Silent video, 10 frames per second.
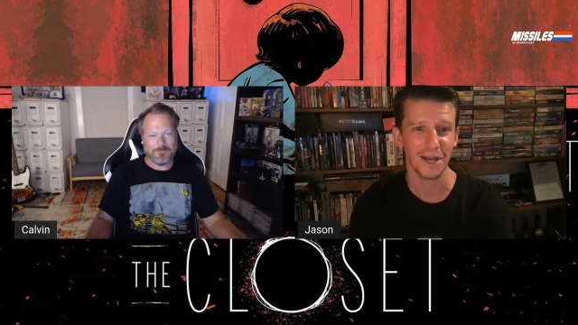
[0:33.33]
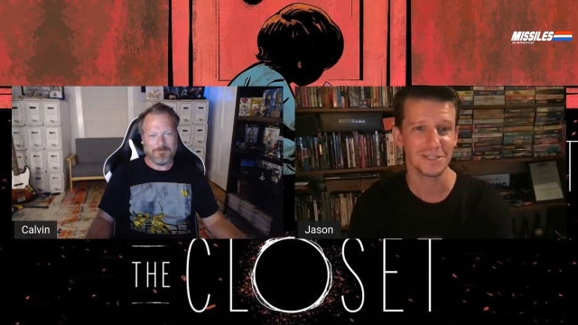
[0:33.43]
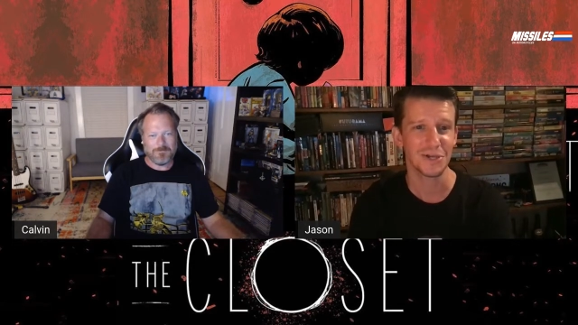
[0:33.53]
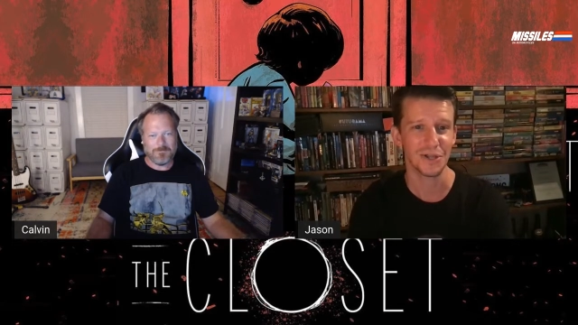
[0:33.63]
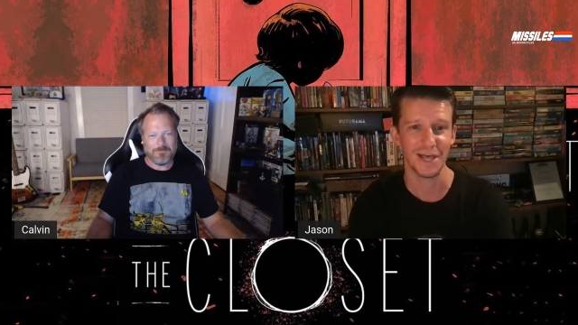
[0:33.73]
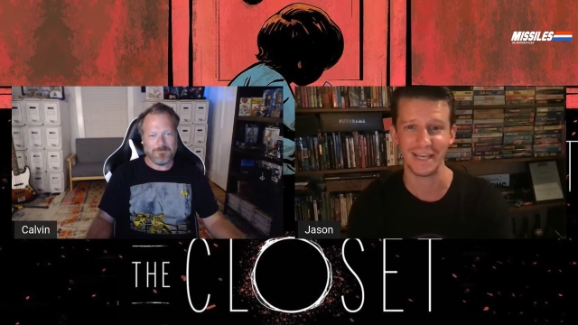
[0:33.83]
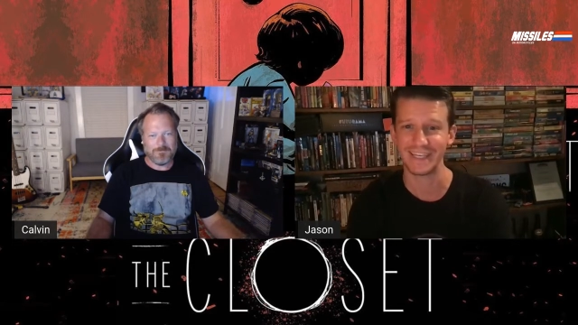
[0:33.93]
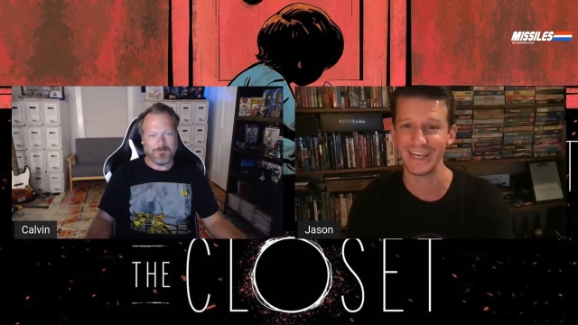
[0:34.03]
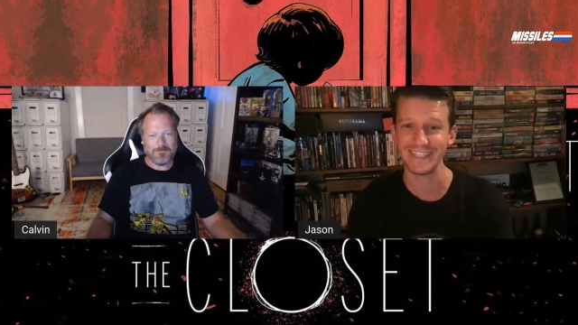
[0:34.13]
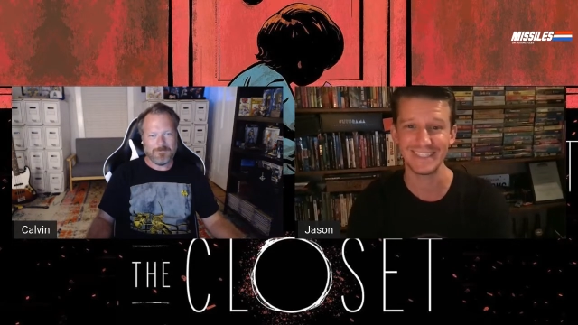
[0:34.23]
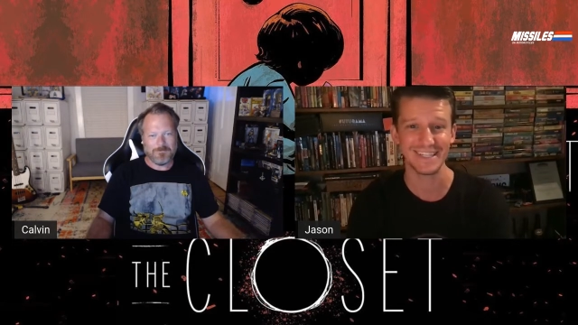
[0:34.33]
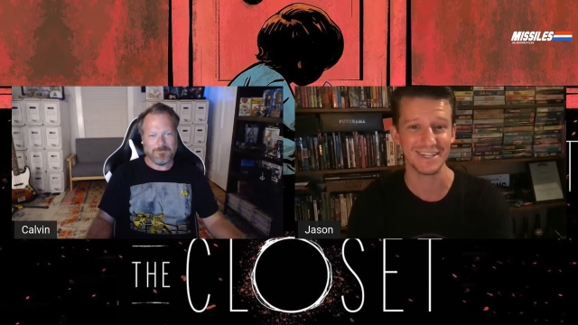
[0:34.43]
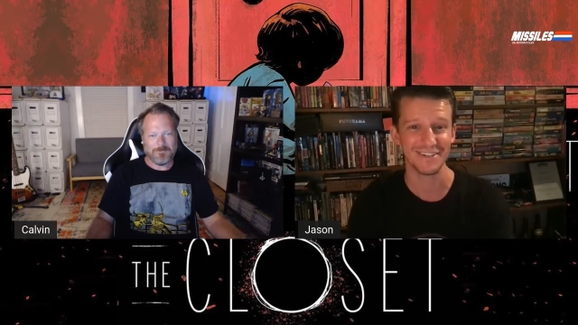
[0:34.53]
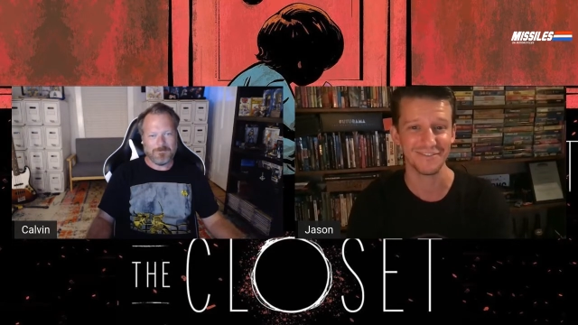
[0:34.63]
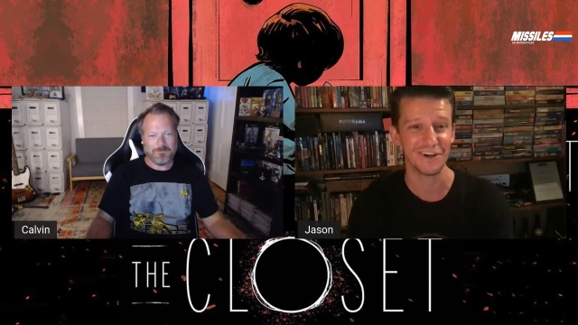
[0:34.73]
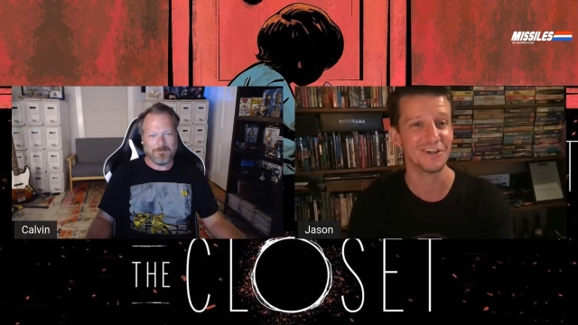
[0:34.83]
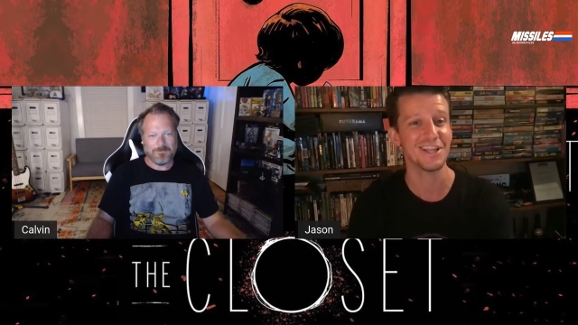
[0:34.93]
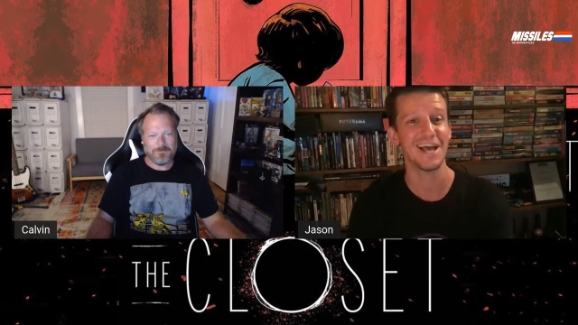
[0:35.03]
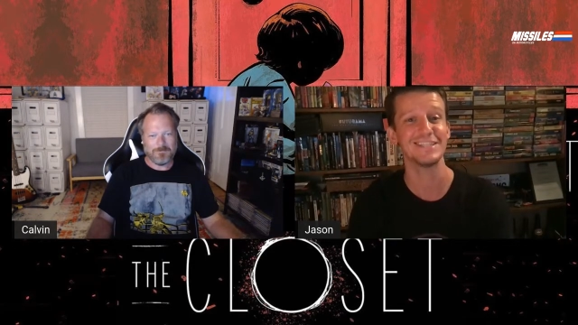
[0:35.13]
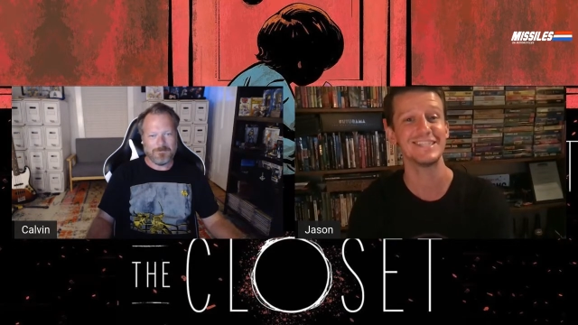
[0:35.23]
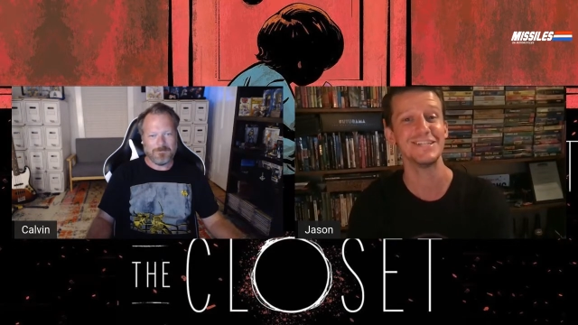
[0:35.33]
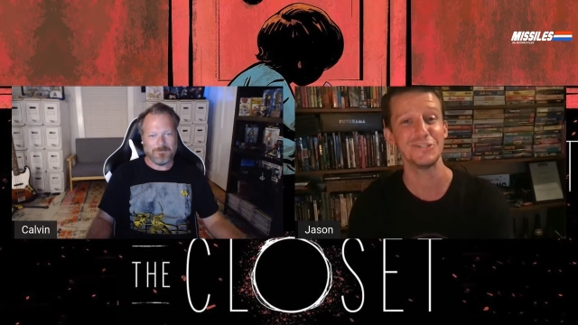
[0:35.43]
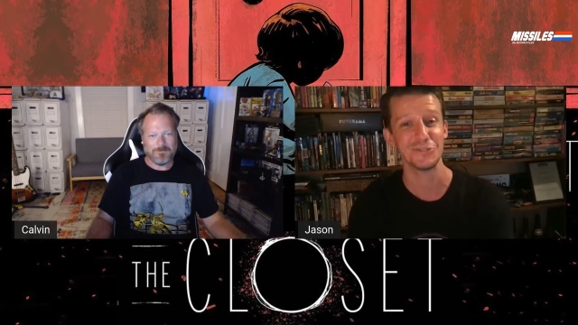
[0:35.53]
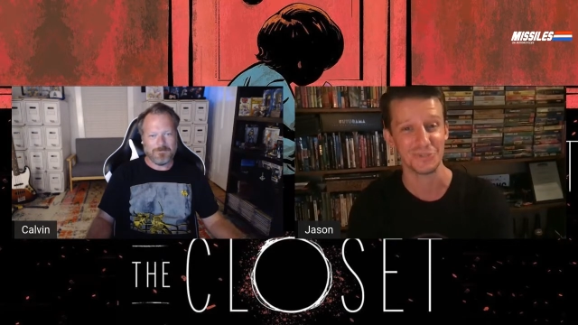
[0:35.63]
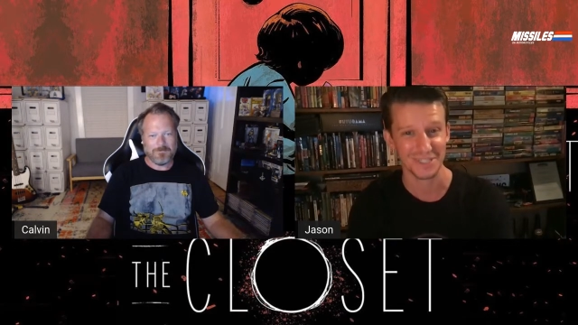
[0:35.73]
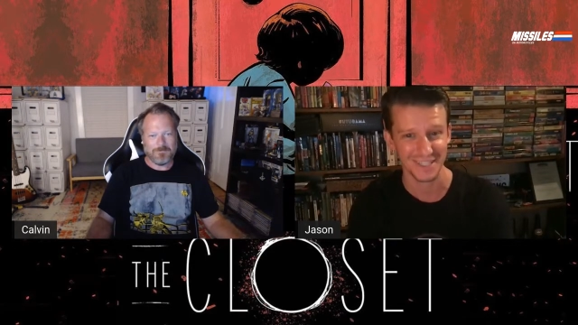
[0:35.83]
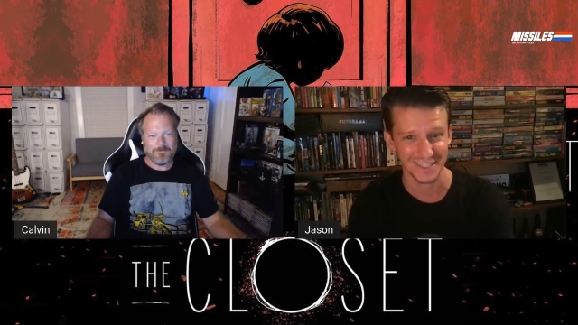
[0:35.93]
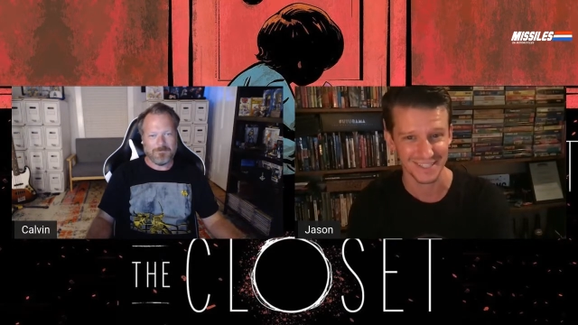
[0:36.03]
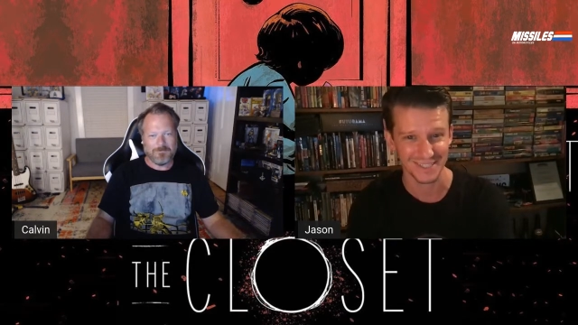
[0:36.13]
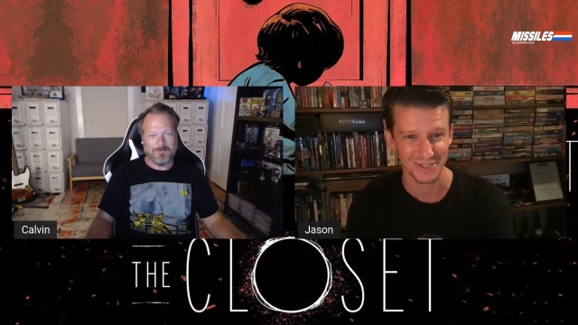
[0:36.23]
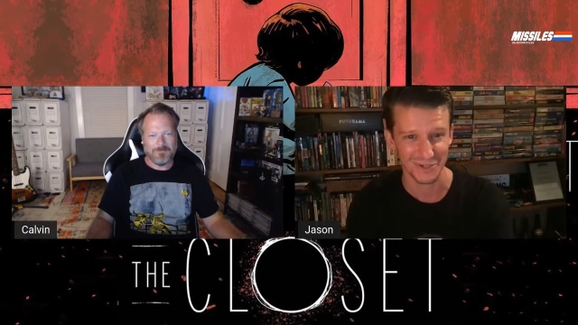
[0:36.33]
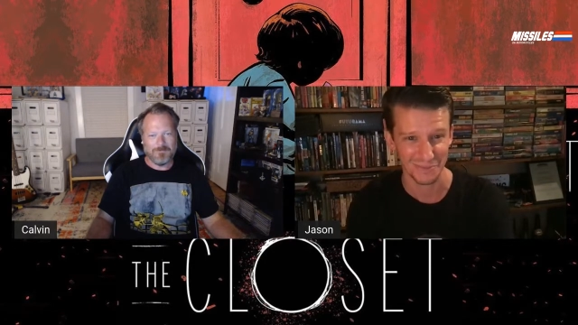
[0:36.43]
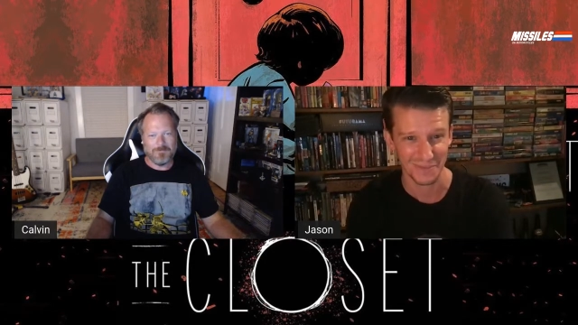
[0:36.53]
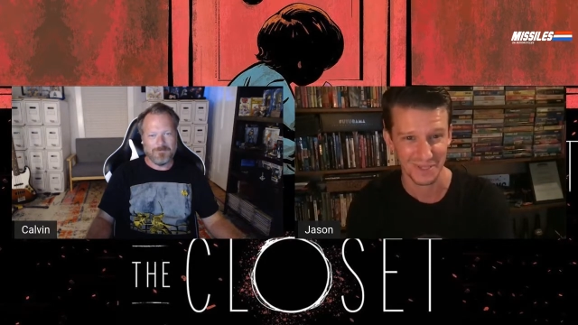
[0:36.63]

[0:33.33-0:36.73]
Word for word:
Speaker 1: until I guess the very last issue in this term.